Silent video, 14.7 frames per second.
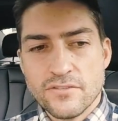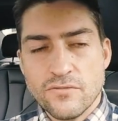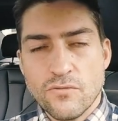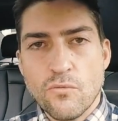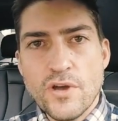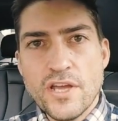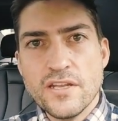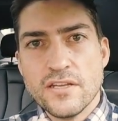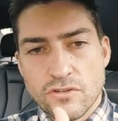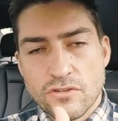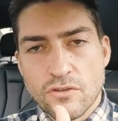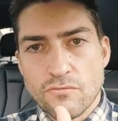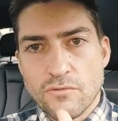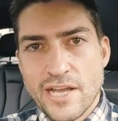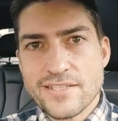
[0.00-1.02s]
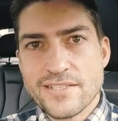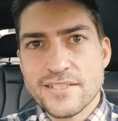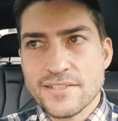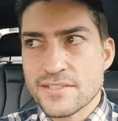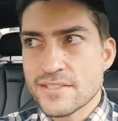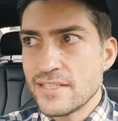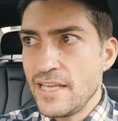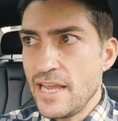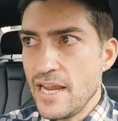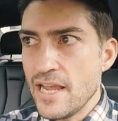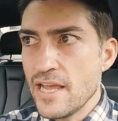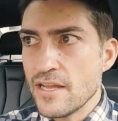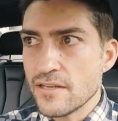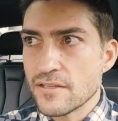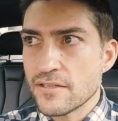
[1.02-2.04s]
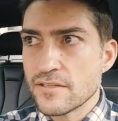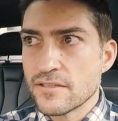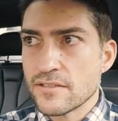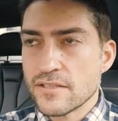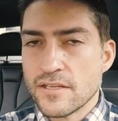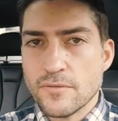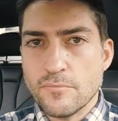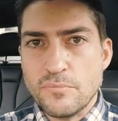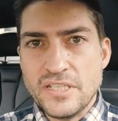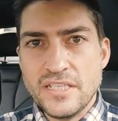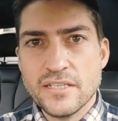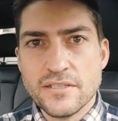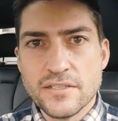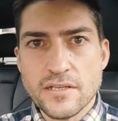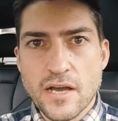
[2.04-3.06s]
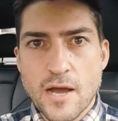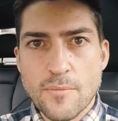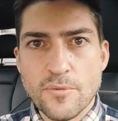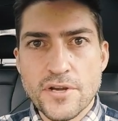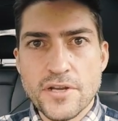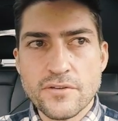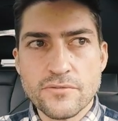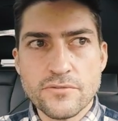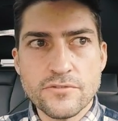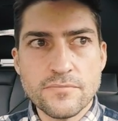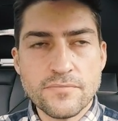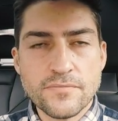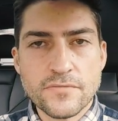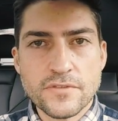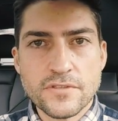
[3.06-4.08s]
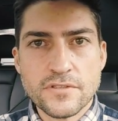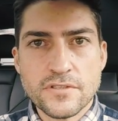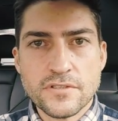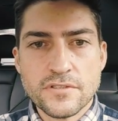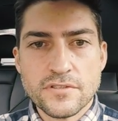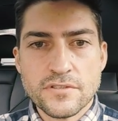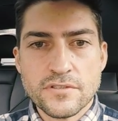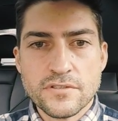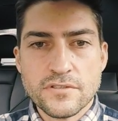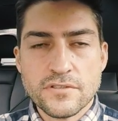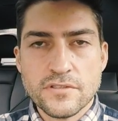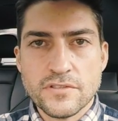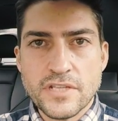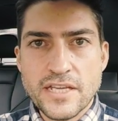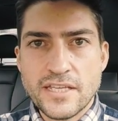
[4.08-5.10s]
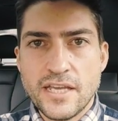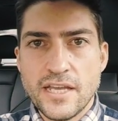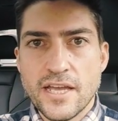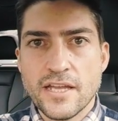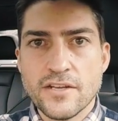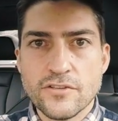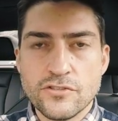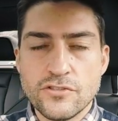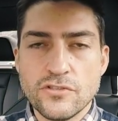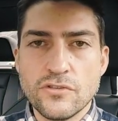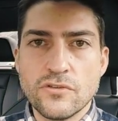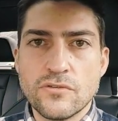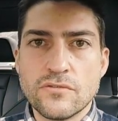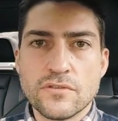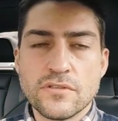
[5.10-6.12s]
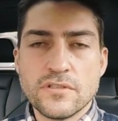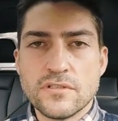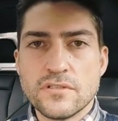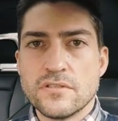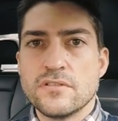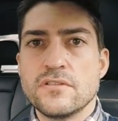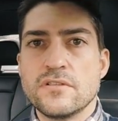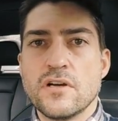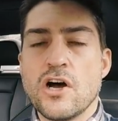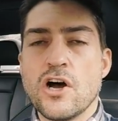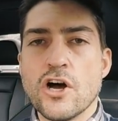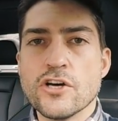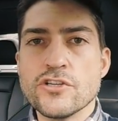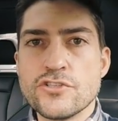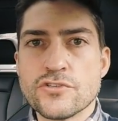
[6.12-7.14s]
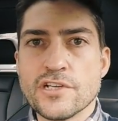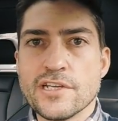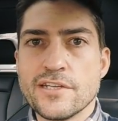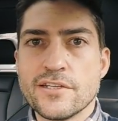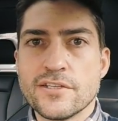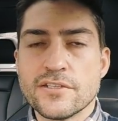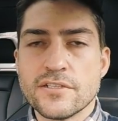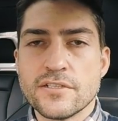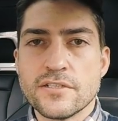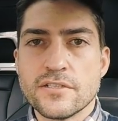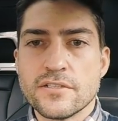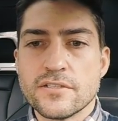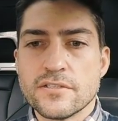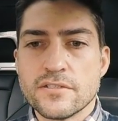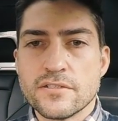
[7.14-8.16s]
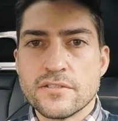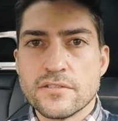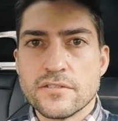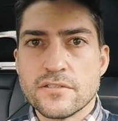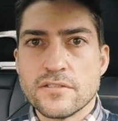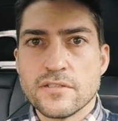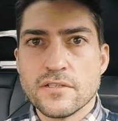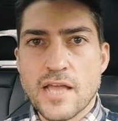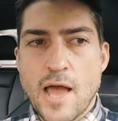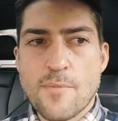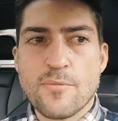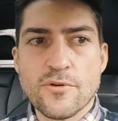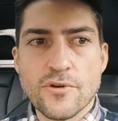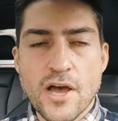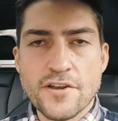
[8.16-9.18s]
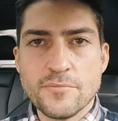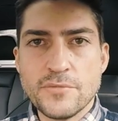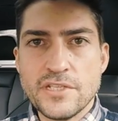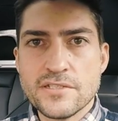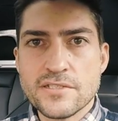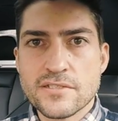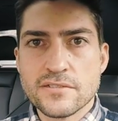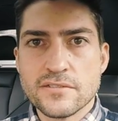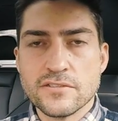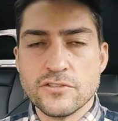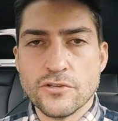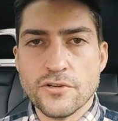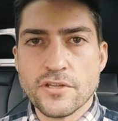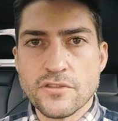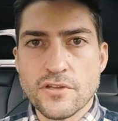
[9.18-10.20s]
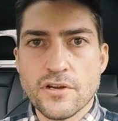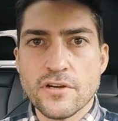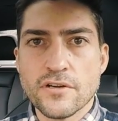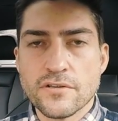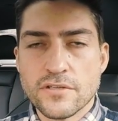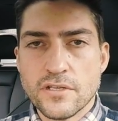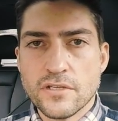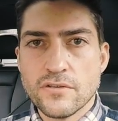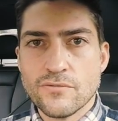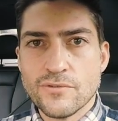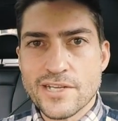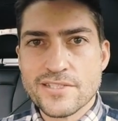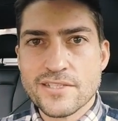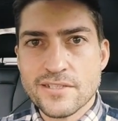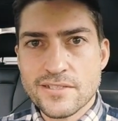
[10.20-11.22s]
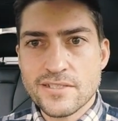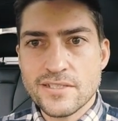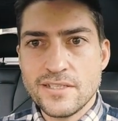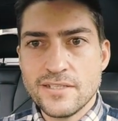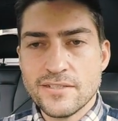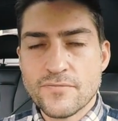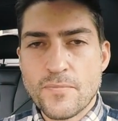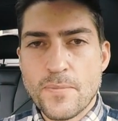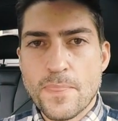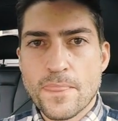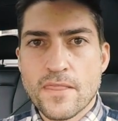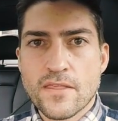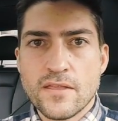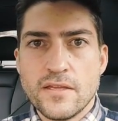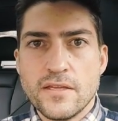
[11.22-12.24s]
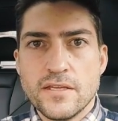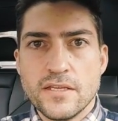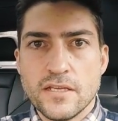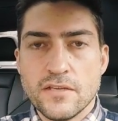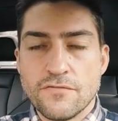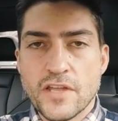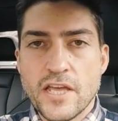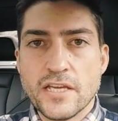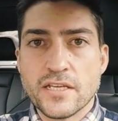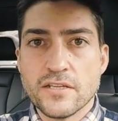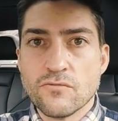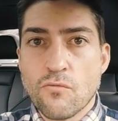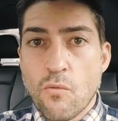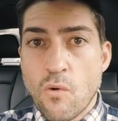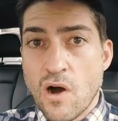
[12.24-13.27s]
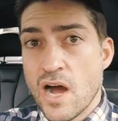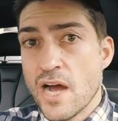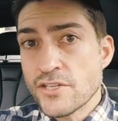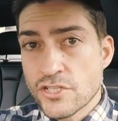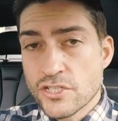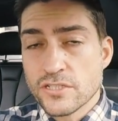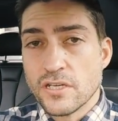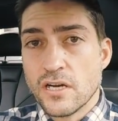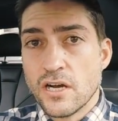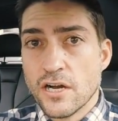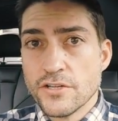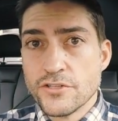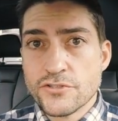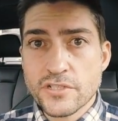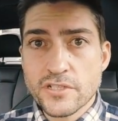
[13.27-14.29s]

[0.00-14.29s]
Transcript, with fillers: When the residents can't be in the operating room, they can't do 100 laparotomies during their residency, if they can watch 100